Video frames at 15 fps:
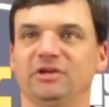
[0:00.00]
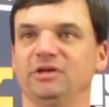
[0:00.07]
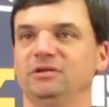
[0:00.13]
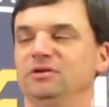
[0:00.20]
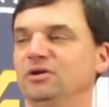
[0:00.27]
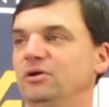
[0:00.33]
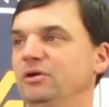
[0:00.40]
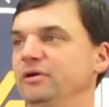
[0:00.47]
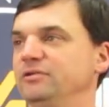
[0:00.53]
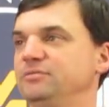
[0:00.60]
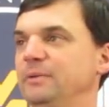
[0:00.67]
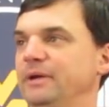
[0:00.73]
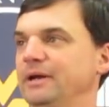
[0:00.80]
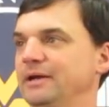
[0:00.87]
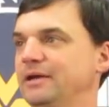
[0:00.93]
of hidden yardage
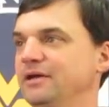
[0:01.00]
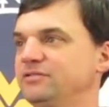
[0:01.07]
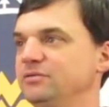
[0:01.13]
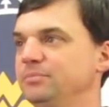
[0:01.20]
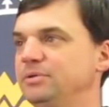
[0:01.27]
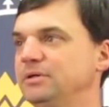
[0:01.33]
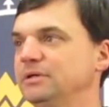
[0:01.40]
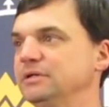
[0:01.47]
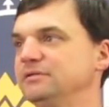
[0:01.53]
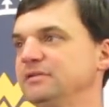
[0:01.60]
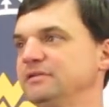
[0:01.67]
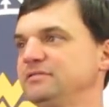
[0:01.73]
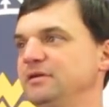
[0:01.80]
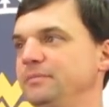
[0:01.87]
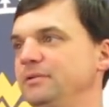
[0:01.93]
by not catching punts.
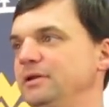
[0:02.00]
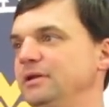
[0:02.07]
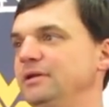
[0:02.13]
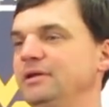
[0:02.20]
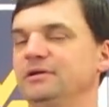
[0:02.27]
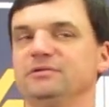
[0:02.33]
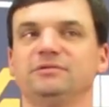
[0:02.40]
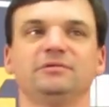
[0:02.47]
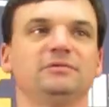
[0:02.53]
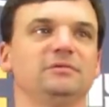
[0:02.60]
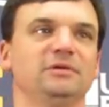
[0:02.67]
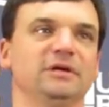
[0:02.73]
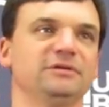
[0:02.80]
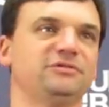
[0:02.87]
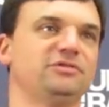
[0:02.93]
That's something that
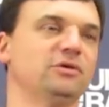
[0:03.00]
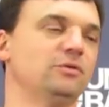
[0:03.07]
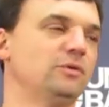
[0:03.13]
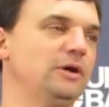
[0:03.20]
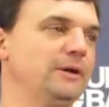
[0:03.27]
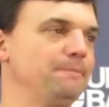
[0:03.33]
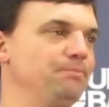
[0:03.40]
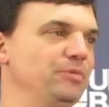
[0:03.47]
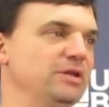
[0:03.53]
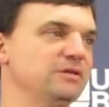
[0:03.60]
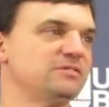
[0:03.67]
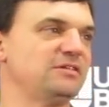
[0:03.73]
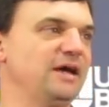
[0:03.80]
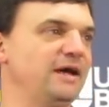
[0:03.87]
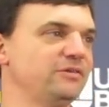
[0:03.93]
doesn't show up in
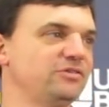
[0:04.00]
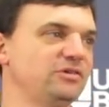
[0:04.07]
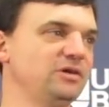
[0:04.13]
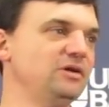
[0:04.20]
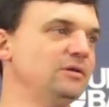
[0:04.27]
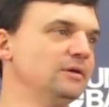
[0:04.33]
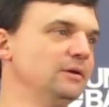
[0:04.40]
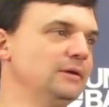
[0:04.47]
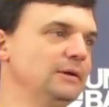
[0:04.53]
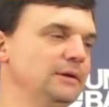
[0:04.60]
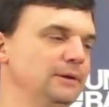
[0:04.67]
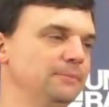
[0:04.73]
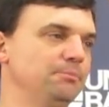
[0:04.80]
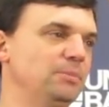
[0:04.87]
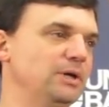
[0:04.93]
the stat sheet,
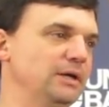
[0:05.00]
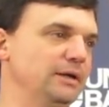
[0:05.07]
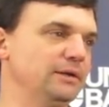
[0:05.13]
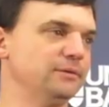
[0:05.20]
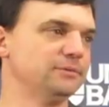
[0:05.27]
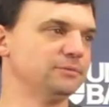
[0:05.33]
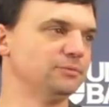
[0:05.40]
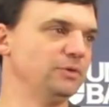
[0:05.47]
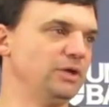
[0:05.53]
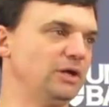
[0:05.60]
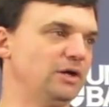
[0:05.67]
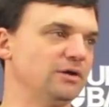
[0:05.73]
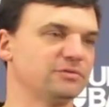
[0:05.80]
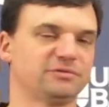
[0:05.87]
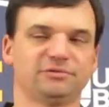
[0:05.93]
but we
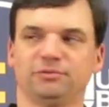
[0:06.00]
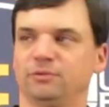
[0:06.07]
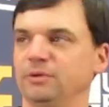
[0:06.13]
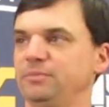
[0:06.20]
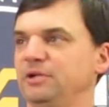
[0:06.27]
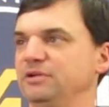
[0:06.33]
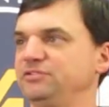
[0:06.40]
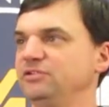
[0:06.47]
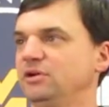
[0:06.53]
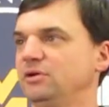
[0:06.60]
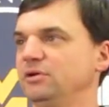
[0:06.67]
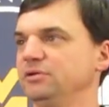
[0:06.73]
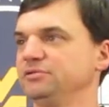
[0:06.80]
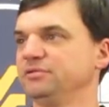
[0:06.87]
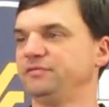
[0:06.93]
lost 20-plus
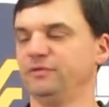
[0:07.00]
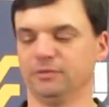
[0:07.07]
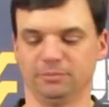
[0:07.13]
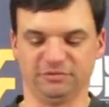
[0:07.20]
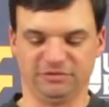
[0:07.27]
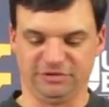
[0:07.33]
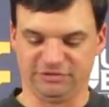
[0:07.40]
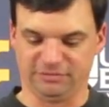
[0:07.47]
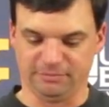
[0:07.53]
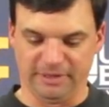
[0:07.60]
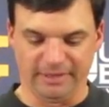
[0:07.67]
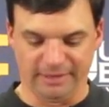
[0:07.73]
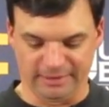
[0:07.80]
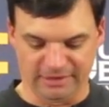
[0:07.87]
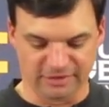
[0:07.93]
yards of field position
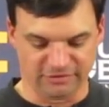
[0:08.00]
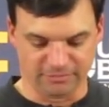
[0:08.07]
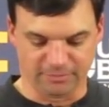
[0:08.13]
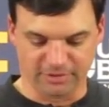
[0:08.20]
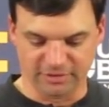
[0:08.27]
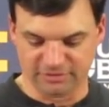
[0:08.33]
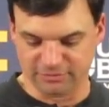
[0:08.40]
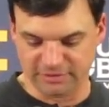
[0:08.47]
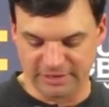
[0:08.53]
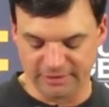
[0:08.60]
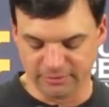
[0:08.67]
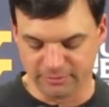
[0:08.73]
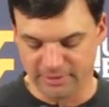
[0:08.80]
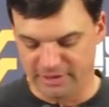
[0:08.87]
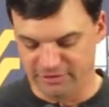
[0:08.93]
by not catching punts. We've got
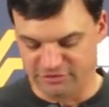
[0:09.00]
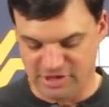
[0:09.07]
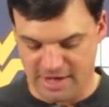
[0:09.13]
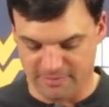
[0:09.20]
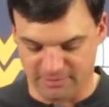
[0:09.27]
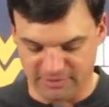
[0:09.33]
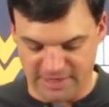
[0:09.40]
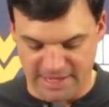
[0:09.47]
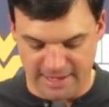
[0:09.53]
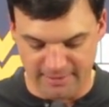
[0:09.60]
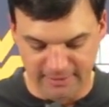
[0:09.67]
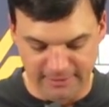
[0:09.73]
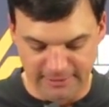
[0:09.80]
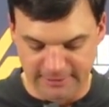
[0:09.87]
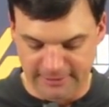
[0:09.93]
to do a better job on
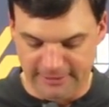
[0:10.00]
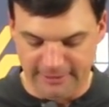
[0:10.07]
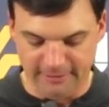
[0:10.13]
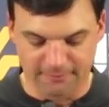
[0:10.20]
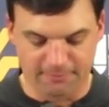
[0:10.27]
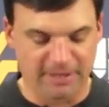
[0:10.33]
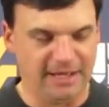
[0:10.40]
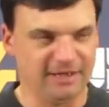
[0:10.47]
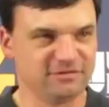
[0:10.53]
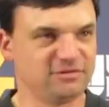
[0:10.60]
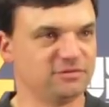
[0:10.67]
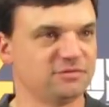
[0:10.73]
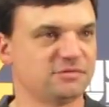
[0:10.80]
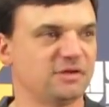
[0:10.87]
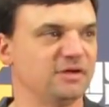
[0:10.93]
that. The
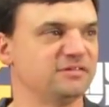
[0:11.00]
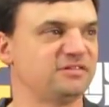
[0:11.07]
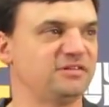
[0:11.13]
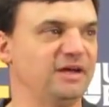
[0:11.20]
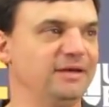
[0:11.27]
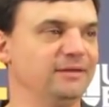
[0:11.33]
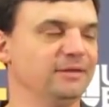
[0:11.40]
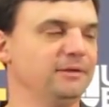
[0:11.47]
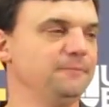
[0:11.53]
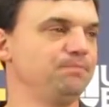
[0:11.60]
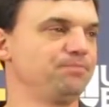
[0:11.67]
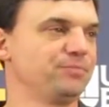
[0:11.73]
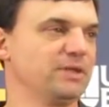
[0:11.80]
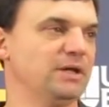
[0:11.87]
positives is like Staley,